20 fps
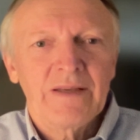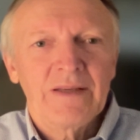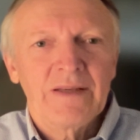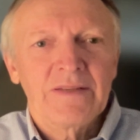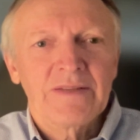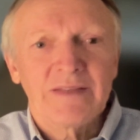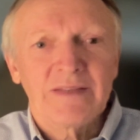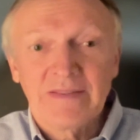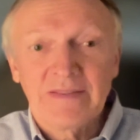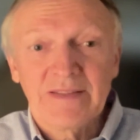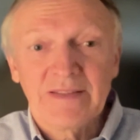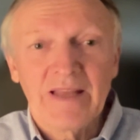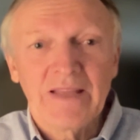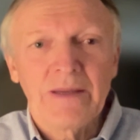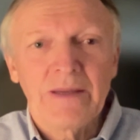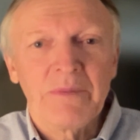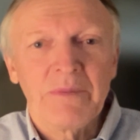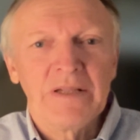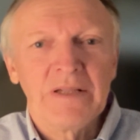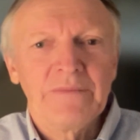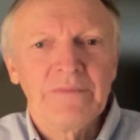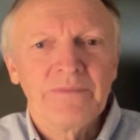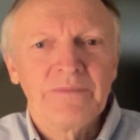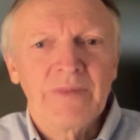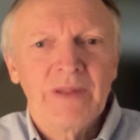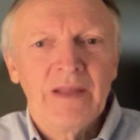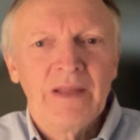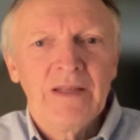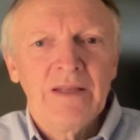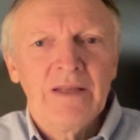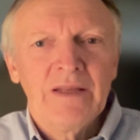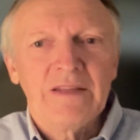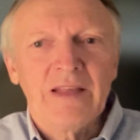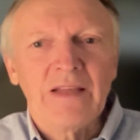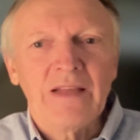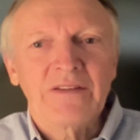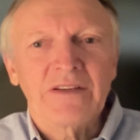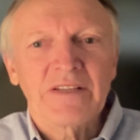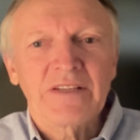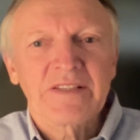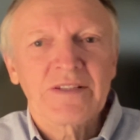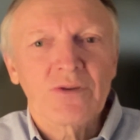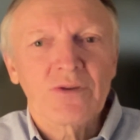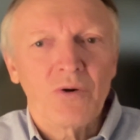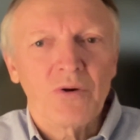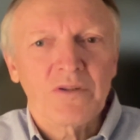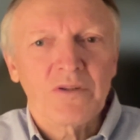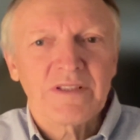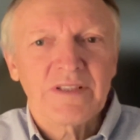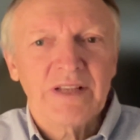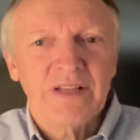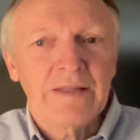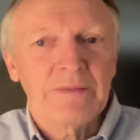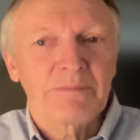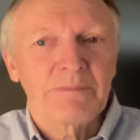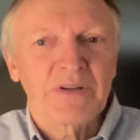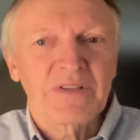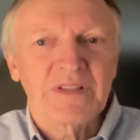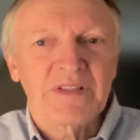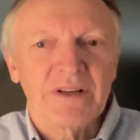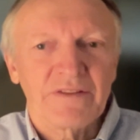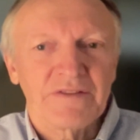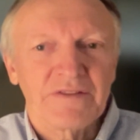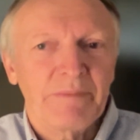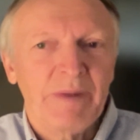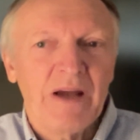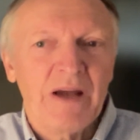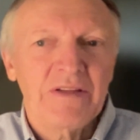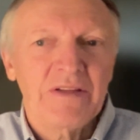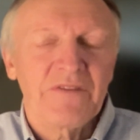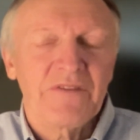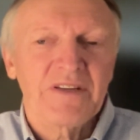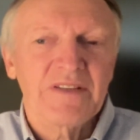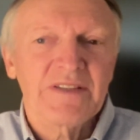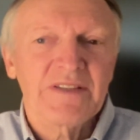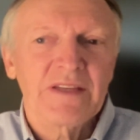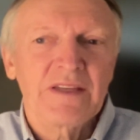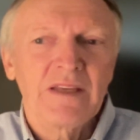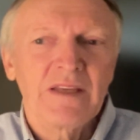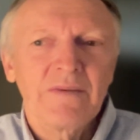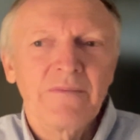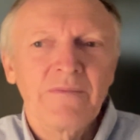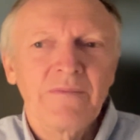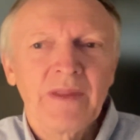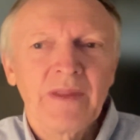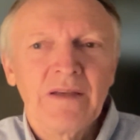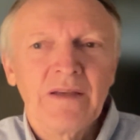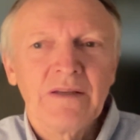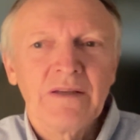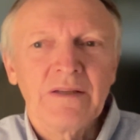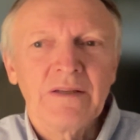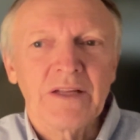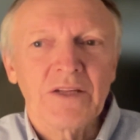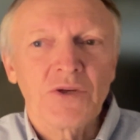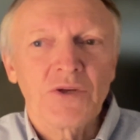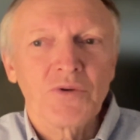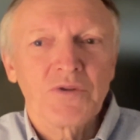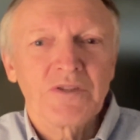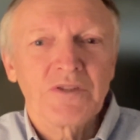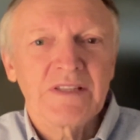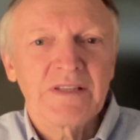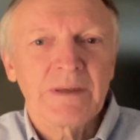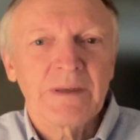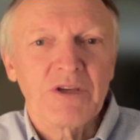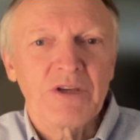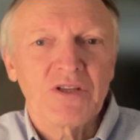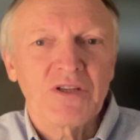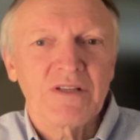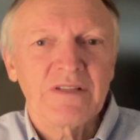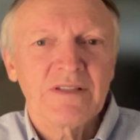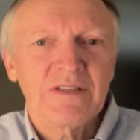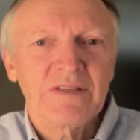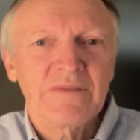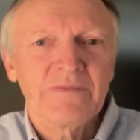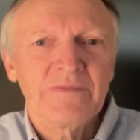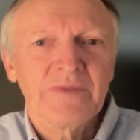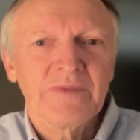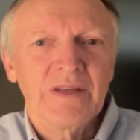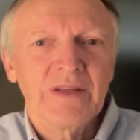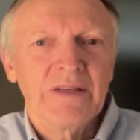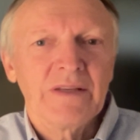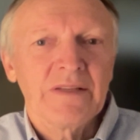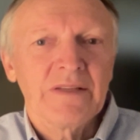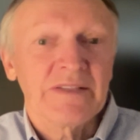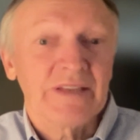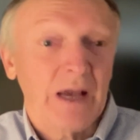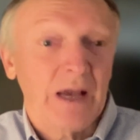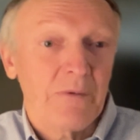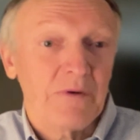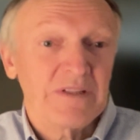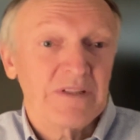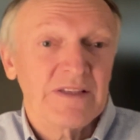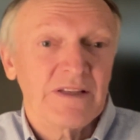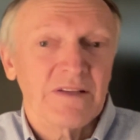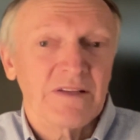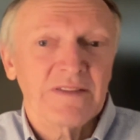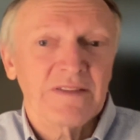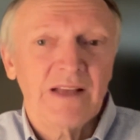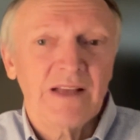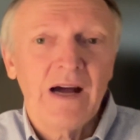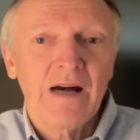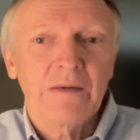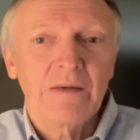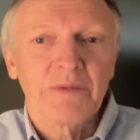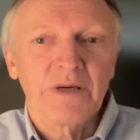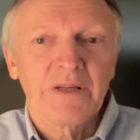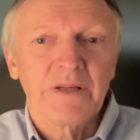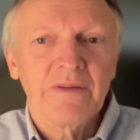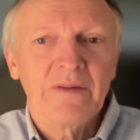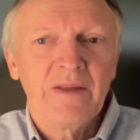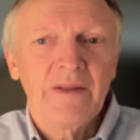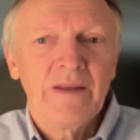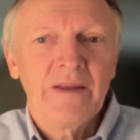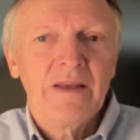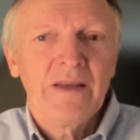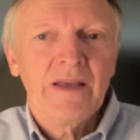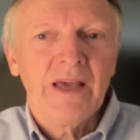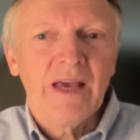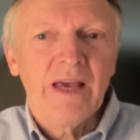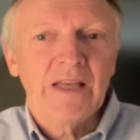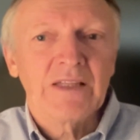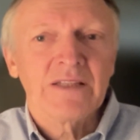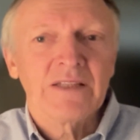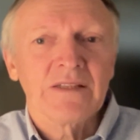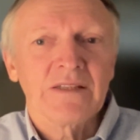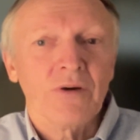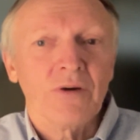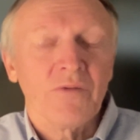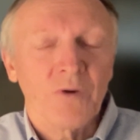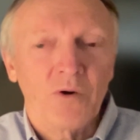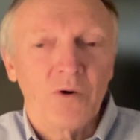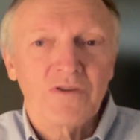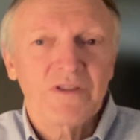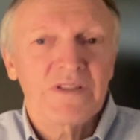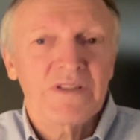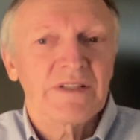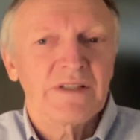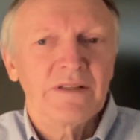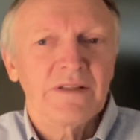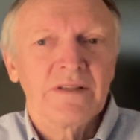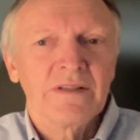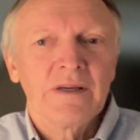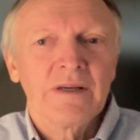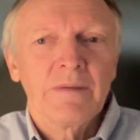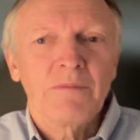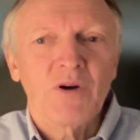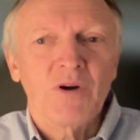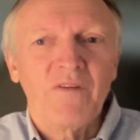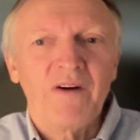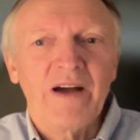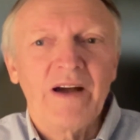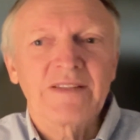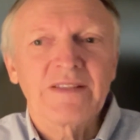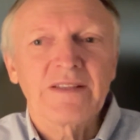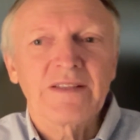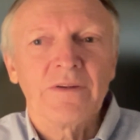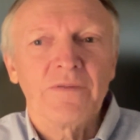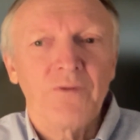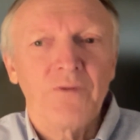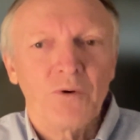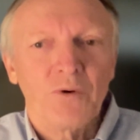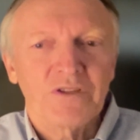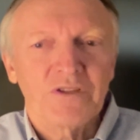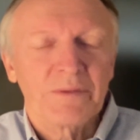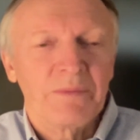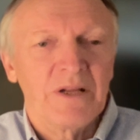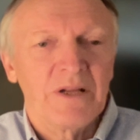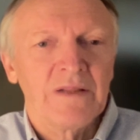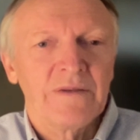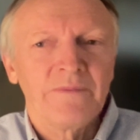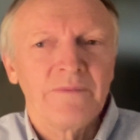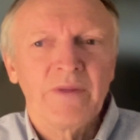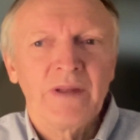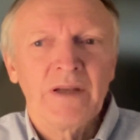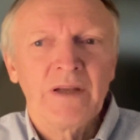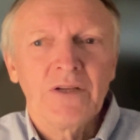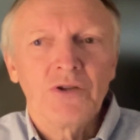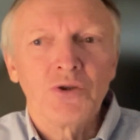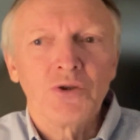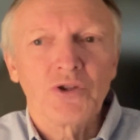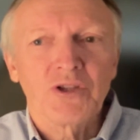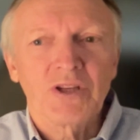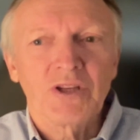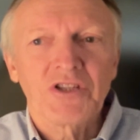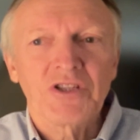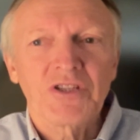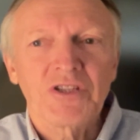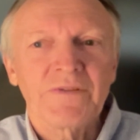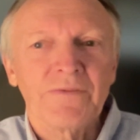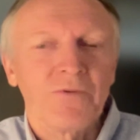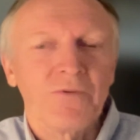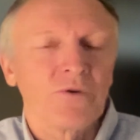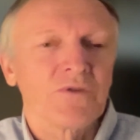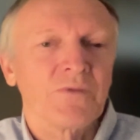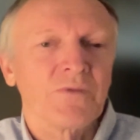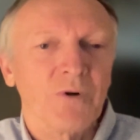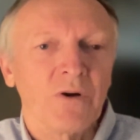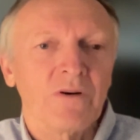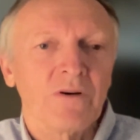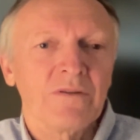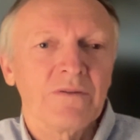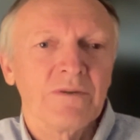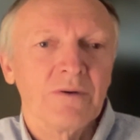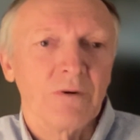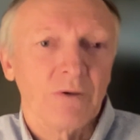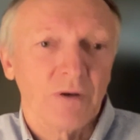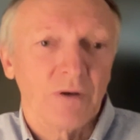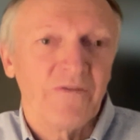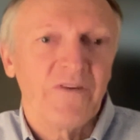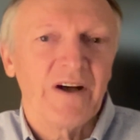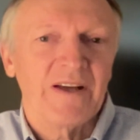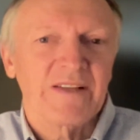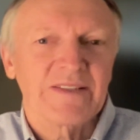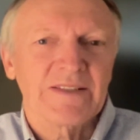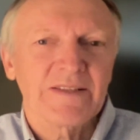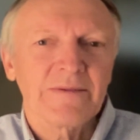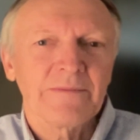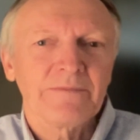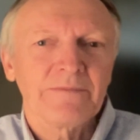sustainable, that restores and preserves biodiversity, reduces emissions, sequesters carbon, and of course, provides affordable, nutritious food for all of us.